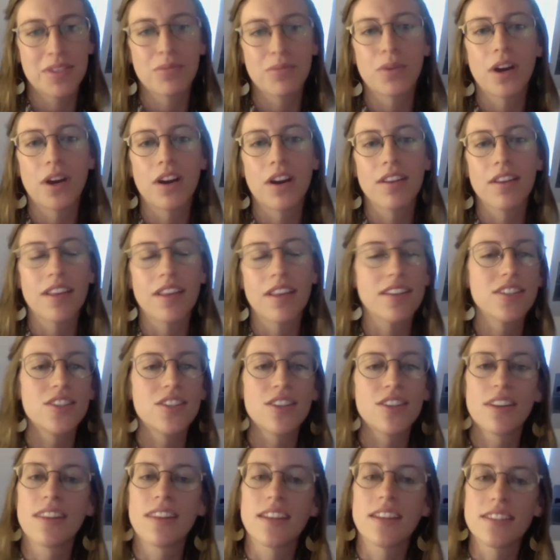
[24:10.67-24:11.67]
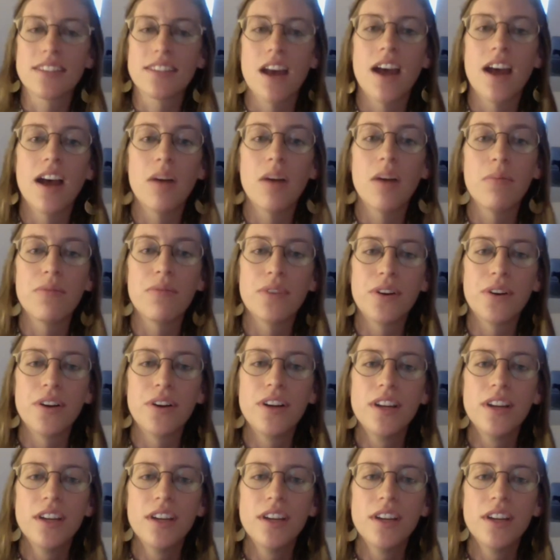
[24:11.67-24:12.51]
where that's not helpful